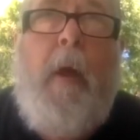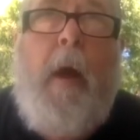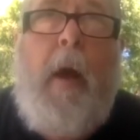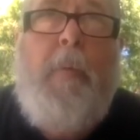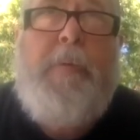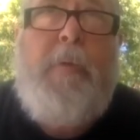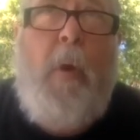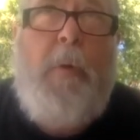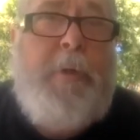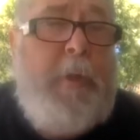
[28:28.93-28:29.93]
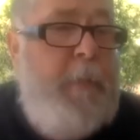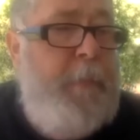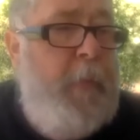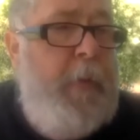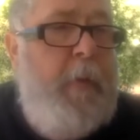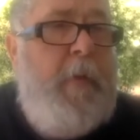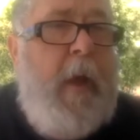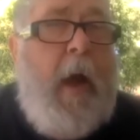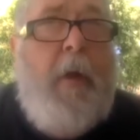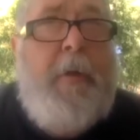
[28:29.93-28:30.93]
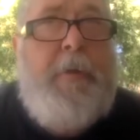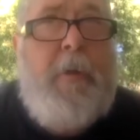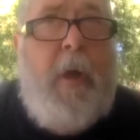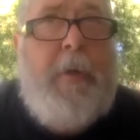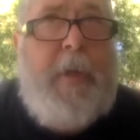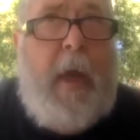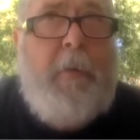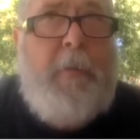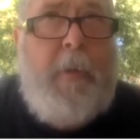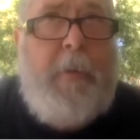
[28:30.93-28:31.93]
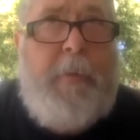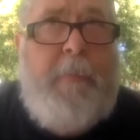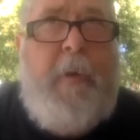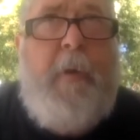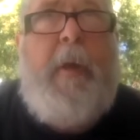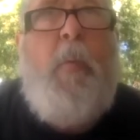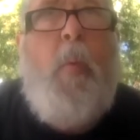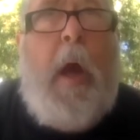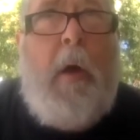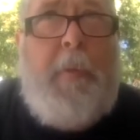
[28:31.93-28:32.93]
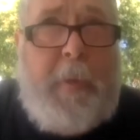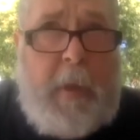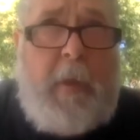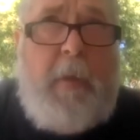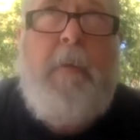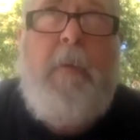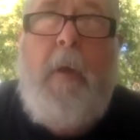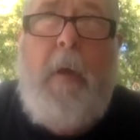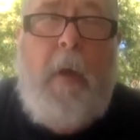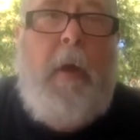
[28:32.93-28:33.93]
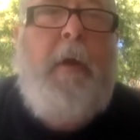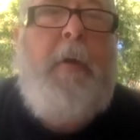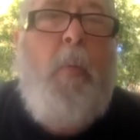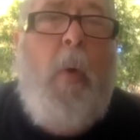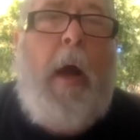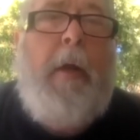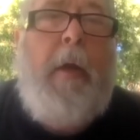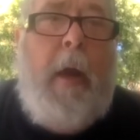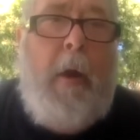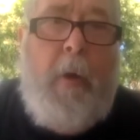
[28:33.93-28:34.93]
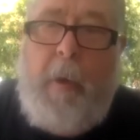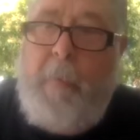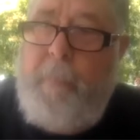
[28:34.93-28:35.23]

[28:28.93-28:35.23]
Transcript: I was coaching at Foothill College in Los Altos, a very wealthy, lily white area.